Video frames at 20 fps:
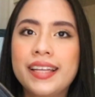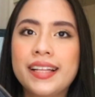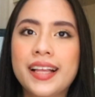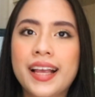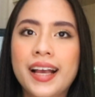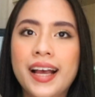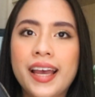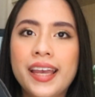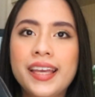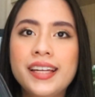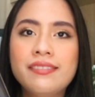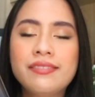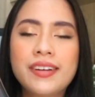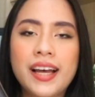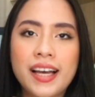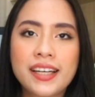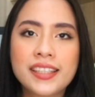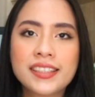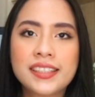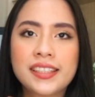it kind of
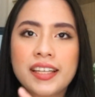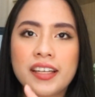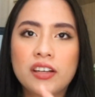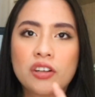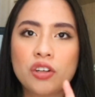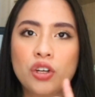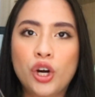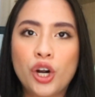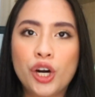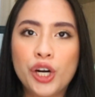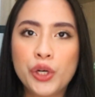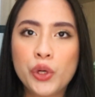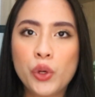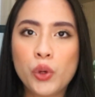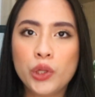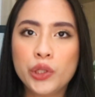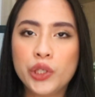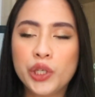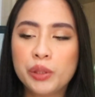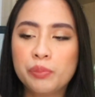acts like a card
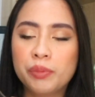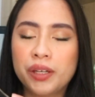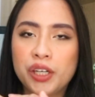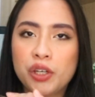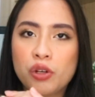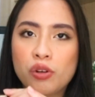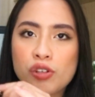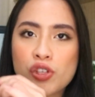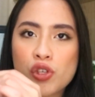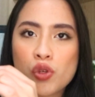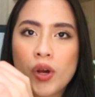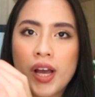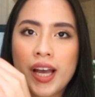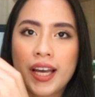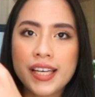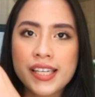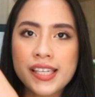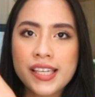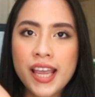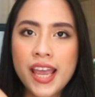holder, but it also
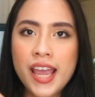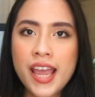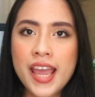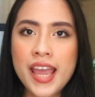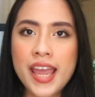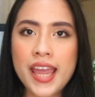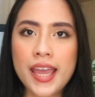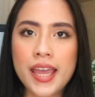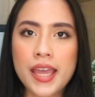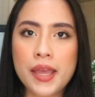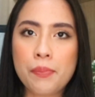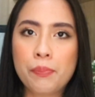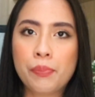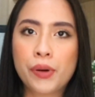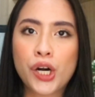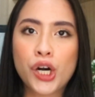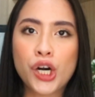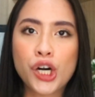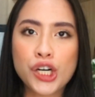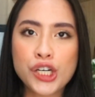has a
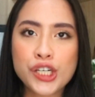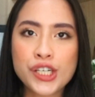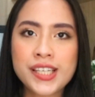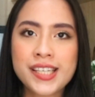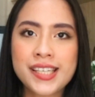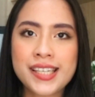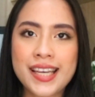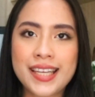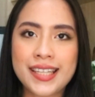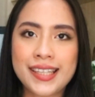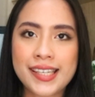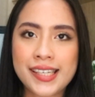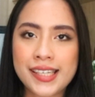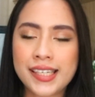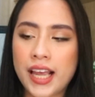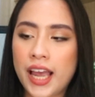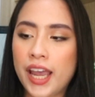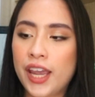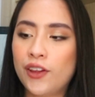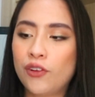purse
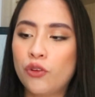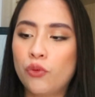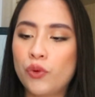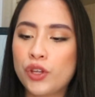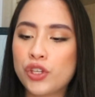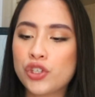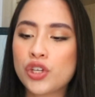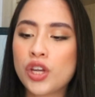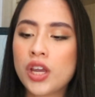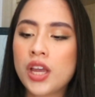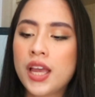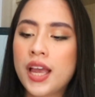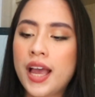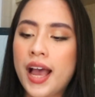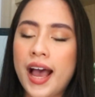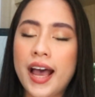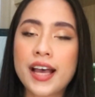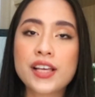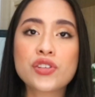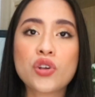inside which
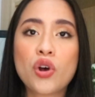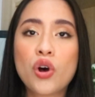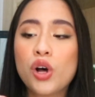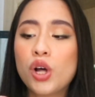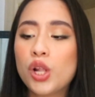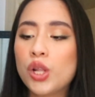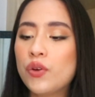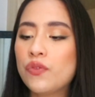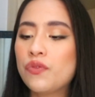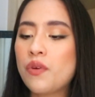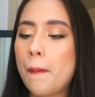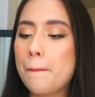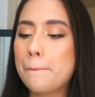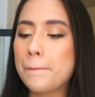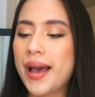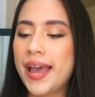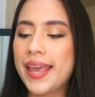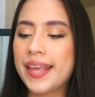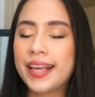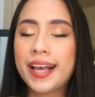has all of
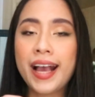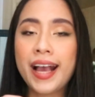my